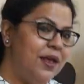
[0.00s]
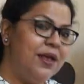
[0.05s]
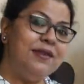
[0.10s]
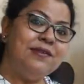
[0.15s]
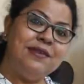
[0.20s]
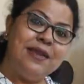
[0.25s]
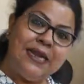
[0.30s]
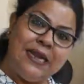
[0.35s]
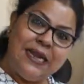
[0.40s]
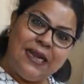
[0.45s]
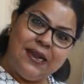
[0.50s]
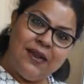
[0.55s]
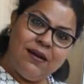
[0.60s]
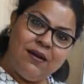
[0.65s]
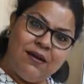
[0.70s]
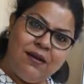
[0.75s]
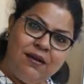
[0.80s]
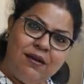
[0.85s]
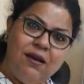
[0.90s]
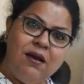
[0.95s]
Is that
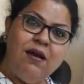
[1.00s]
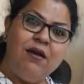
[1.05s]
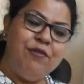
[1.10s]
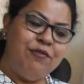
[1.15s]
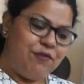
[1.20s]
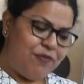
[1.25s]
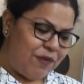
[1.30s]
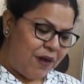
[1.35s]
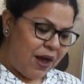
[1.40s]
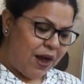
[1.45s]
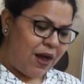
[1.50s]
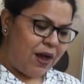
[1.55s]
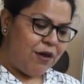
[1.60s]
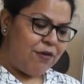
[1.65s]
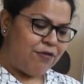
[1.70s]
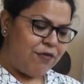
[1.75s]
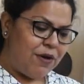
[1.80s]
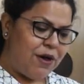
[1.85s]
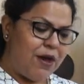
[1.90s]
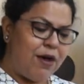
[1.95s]
clear? Far,
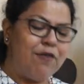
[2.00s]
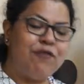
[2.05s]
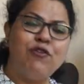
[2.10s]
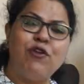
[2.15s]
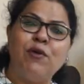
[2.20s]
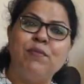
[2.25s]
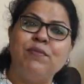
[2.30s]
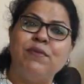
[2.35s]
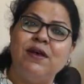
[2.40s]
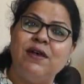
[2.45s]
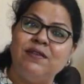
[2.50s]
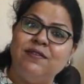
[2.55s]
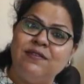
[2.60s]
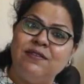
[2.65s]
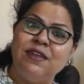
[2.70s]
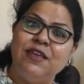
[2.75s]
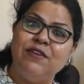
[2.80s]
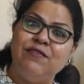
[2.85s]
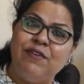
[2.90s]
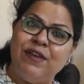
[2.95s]
far from
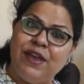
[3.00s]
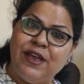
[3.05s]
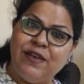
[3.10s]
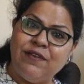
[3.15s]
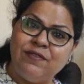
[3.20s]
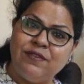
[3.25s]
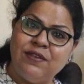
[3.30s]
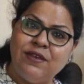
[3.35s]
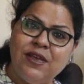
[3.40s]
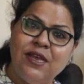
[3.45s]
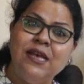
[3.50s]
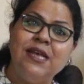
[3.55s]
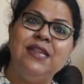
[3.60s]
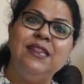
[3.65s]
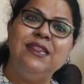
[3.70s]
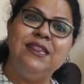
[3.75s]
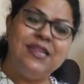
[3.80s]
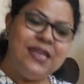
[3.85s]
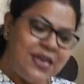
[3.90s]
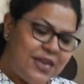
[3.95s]
gusty waves,
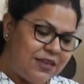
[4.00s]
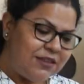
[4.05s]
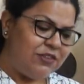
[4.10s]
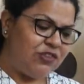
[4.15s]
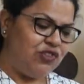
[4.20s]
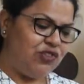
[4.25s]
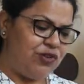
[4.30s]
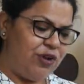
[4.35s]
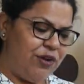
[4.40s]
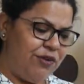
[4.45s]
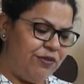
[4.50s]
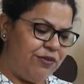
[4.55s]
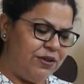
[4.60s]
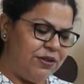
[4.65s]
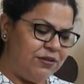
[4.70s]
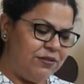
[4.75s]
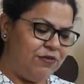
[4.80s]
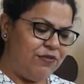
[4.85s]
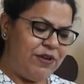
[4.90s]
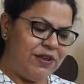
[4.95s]
these
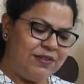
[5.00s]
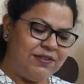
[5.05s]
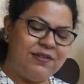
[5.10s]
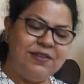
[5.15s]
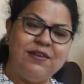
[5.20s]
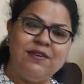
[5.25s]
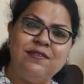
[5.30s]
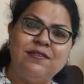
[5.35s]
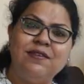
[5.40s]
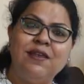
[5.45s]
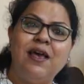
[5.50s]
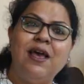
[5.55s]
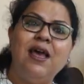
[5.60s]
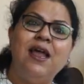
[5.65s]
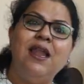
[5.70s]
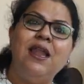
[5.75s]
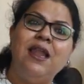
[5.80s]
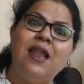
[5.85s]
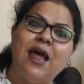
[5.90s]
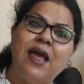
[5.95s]
children's faces
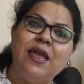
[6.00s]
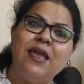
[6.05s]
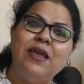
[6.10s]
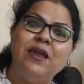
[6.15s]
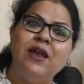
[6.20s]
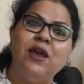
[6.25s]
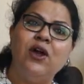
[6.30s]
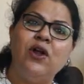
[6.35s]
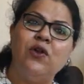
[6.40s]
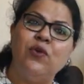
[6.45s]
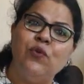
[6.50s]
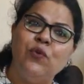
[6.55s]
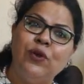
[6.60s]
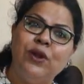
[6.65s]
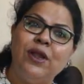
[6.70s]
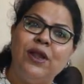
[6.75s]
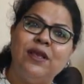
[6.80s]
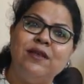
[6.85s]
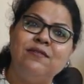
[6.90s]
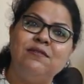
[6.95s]
like
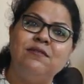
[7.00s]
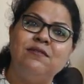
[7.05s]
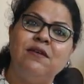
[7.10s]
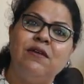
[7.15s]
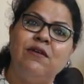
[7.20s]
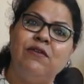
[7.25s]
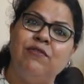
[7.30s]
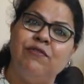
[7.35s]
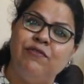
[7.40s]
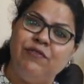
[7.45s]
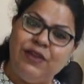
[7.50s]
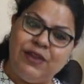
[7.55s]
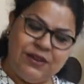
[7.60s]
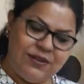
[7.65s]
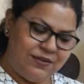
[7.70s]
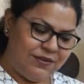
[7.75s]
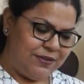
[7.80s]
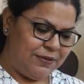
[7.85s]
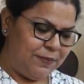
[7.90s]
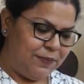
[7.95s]
rootless
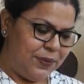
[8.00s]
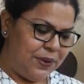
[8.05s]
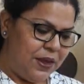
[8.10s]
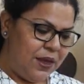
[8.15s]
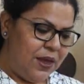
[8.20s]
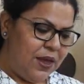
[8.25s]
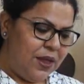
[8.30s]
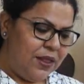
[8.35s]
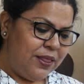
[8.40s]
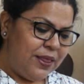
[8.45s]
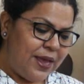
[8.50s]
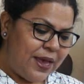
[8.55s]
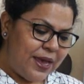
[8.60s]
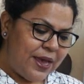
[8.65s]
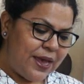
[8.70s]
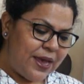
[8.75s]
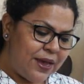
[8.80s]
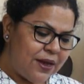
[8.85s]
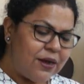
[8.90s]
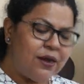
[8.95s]
weeds. Their
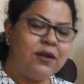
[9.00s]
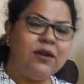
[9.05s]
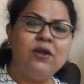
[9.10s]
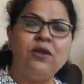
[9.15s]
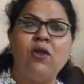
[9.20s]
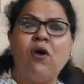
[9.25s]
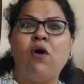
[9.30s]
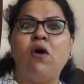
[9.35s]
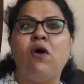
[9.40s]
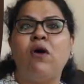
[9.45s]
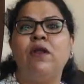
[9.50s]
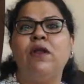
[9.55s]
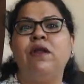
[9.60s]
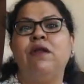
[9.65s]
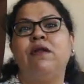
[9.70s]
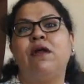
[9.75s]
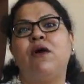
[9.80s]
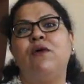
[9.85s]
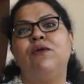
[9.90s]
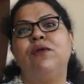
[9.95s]
hair torn
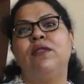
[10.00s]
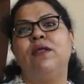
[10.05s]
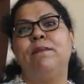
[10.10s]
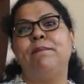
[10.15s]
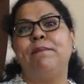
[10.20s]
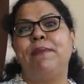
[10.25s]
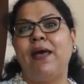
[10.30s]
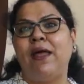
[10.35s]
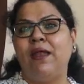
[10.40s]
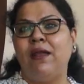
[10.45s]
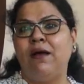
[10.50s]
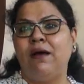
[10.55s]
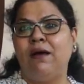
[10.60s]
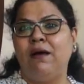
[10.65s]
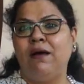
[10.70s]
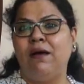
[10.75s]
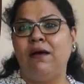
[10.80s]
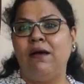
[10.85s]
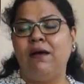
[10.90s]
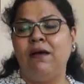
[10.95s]
round the pallor.
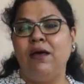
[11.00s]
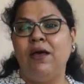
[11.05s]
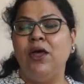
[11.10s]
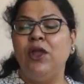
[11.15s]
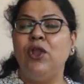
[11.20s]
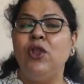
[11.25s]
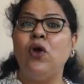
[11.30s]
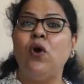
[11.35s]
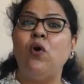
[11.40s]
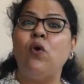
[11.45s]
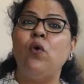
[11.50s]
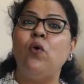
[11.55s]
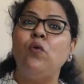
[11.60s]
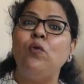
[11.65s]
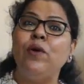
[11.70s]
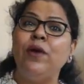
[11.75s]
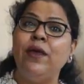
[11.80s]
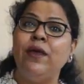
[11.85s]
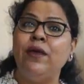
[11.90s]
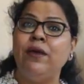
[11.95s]
Now
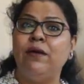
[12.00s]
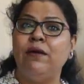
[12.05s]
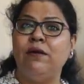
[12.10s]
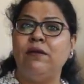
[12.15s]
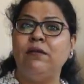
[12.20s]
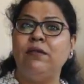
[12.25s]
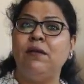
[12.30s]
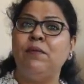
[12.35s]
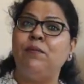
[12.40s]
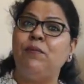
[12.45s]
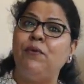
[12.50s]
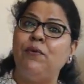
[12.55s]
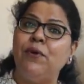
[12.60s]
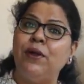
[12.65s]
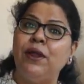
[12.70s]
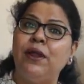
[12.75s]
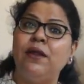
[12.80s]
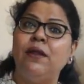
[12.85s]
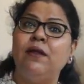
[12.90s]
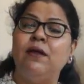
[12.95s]
over here the
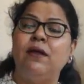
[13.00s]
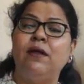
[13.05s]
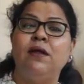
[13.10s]
poet